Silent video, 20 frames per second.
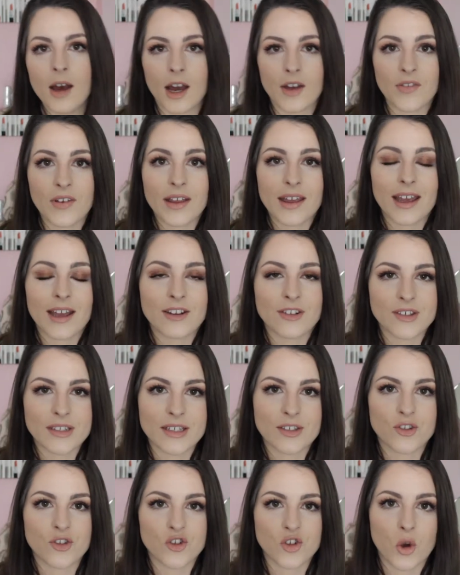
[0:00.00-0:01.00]
I feel like I just
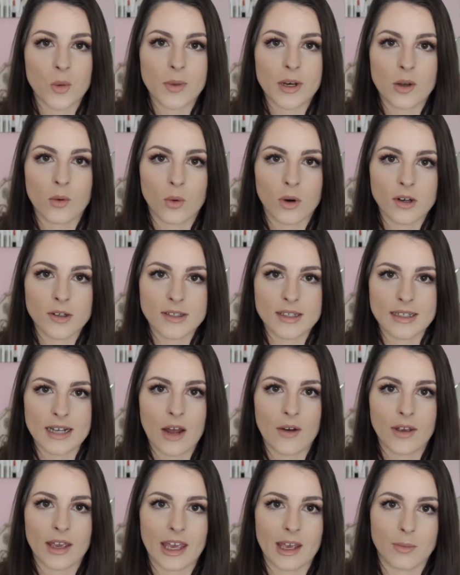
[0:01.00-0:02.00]
said so many words and
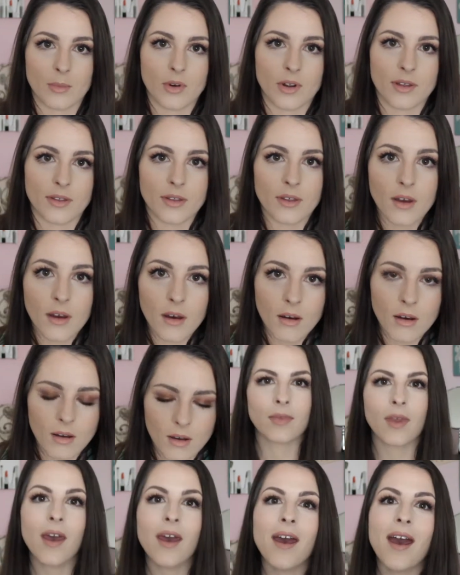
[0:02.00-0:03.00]
now I can't breathe.
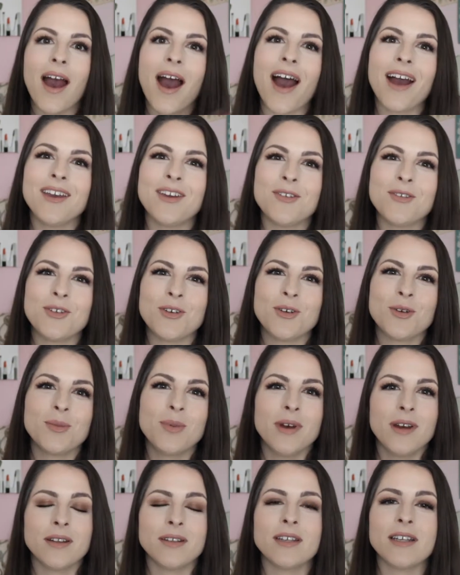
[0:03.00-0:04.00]
Hi
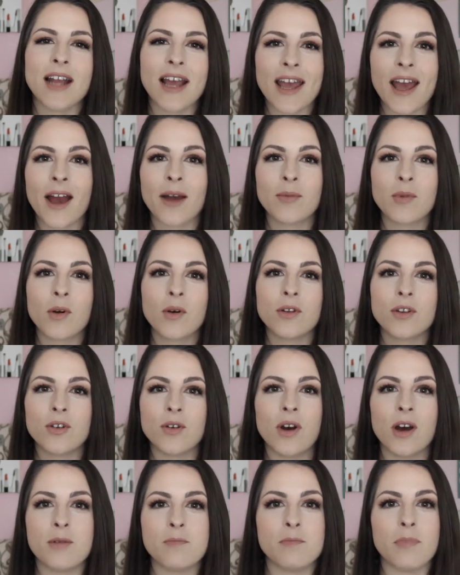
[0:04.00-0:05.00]
YouTube. Today I'm going
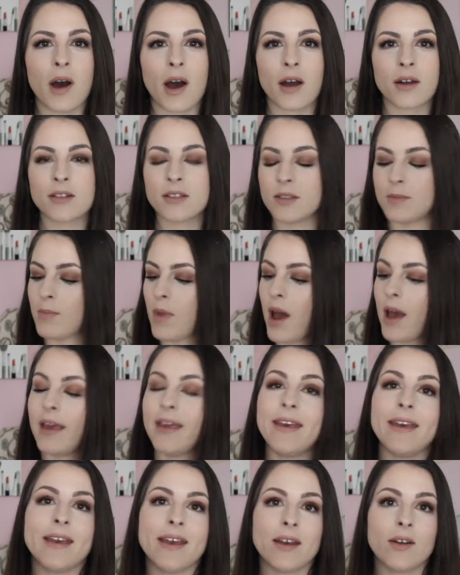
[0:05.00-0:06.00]
to unbox
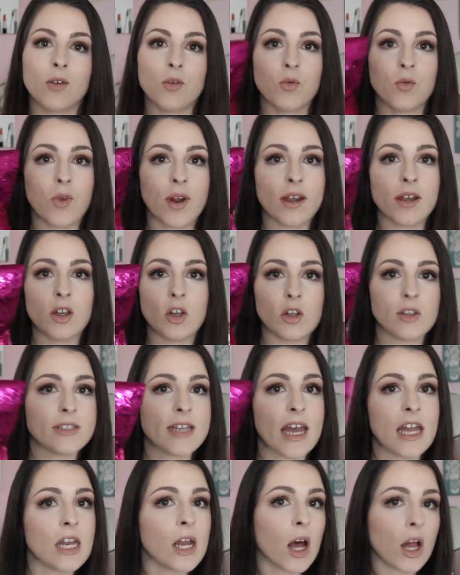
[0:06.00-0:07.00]
my regular
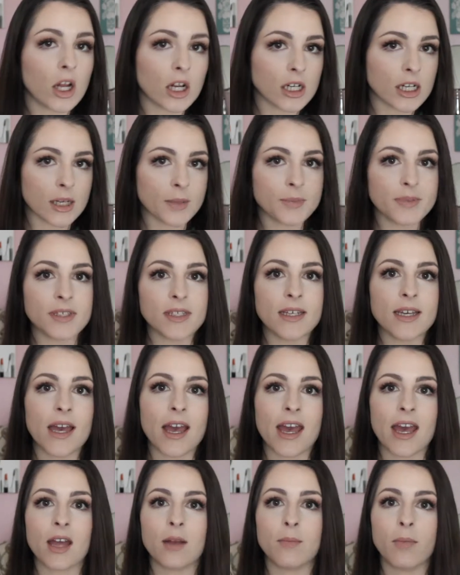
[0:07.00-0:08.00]
$10 Ipsy
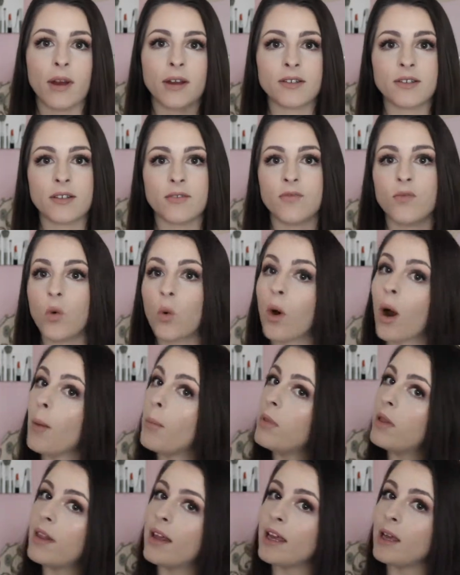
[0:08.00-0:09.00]
and my Sephora
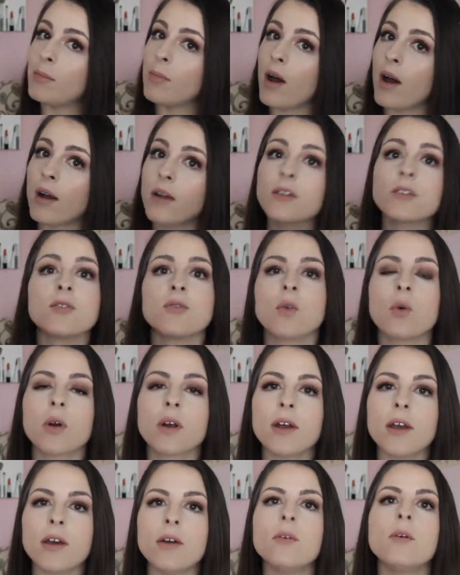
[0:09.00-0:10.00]
play box
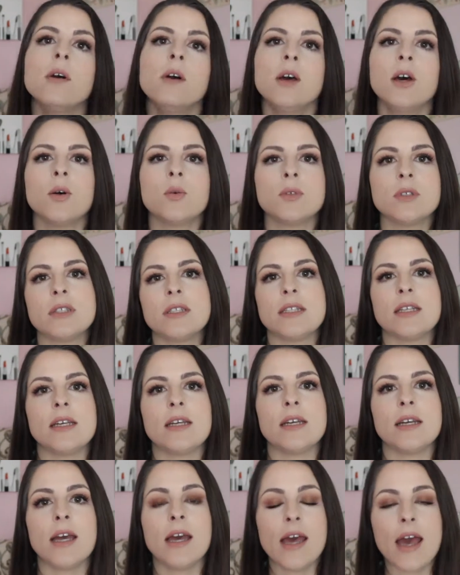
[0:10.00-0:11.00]
for you. We'll
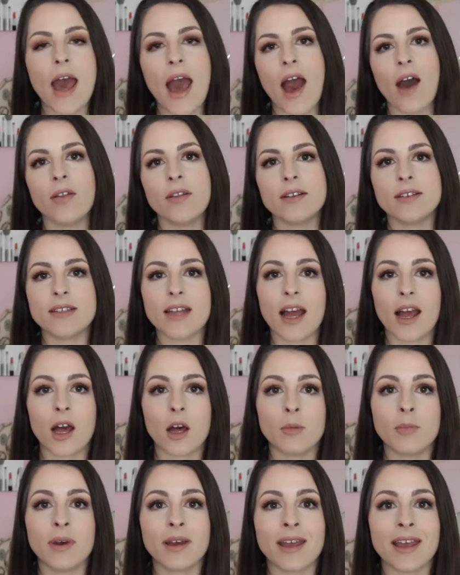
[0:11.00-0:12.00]
see how they stack
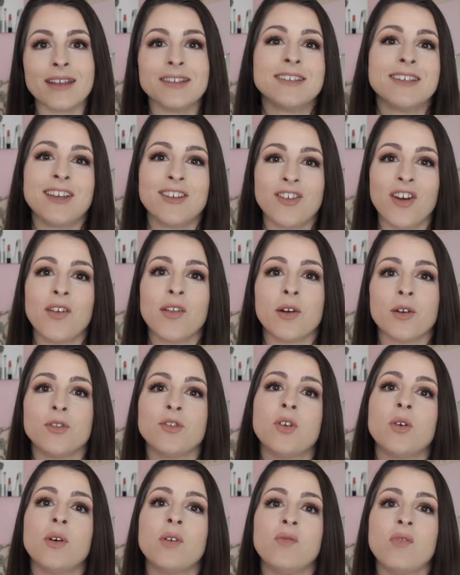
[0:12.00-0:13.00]
up against each other.
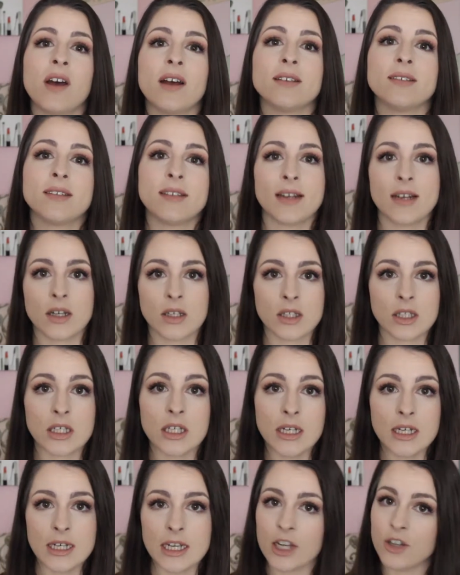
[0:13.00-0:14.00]
So if that sounds
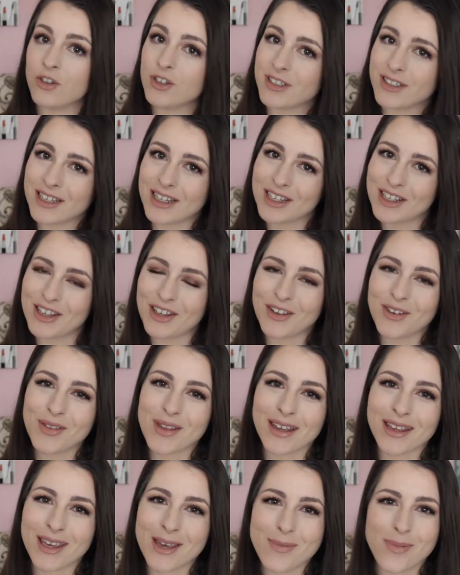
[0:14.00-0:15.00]
interesting to you,
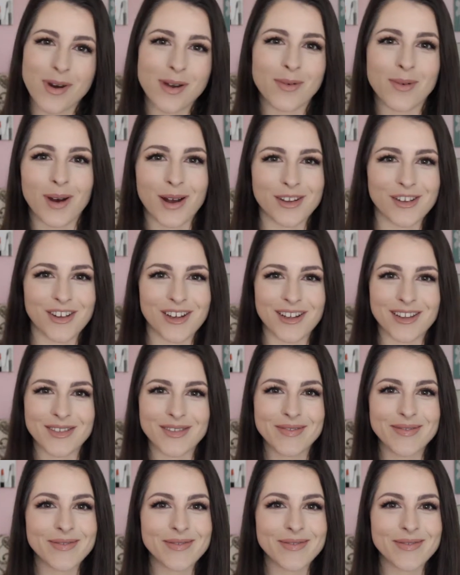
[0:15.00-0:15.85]
then keep on watching.